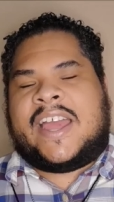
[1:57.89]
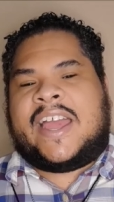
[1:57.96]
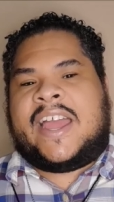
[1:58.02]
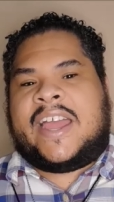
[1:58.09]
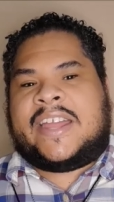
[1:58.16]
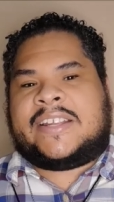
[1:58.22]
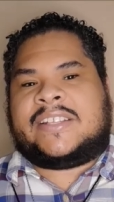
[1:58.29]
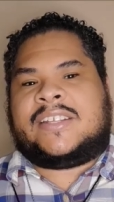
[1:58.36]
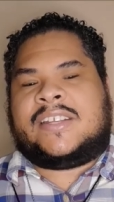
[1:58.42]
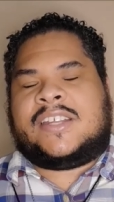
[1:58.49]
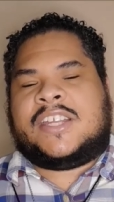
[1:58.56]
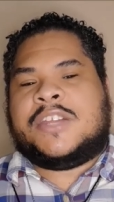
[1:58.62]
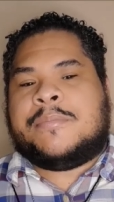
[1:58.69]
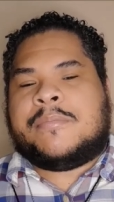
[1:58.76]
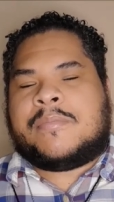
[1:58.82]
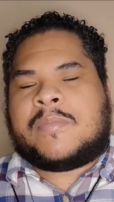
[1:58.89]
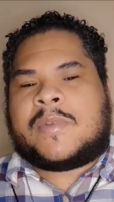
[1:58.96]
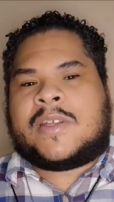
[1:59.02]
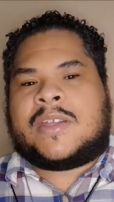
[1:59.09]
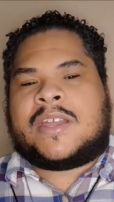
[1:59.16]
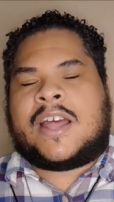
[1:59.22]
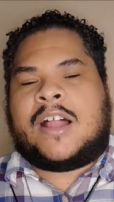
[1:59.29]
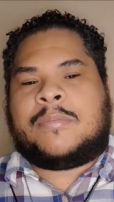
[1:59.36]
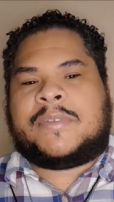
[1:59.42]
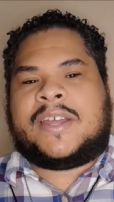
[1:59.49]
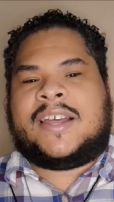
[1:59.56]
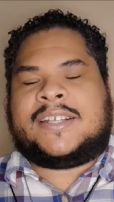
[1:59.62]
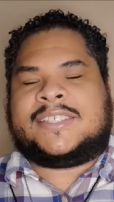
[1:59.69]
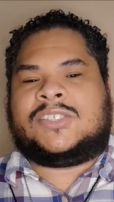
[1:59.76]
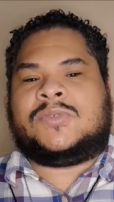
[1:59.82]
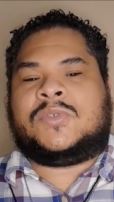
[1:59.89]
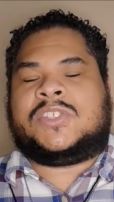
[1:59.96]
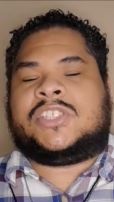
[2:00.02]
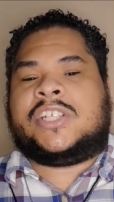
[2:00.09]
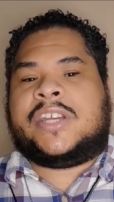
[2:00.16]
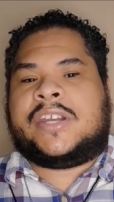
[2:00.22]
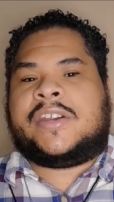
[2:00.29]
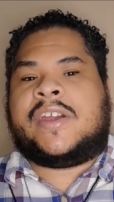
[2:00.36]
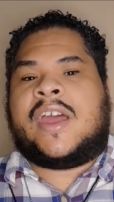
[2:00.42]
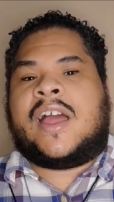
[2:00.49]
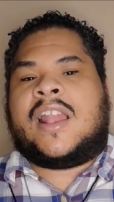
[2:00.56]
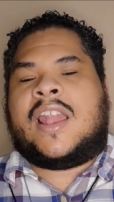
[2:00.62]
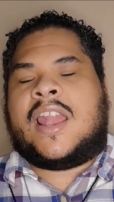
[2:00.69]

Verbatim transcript: and he helped us to cheer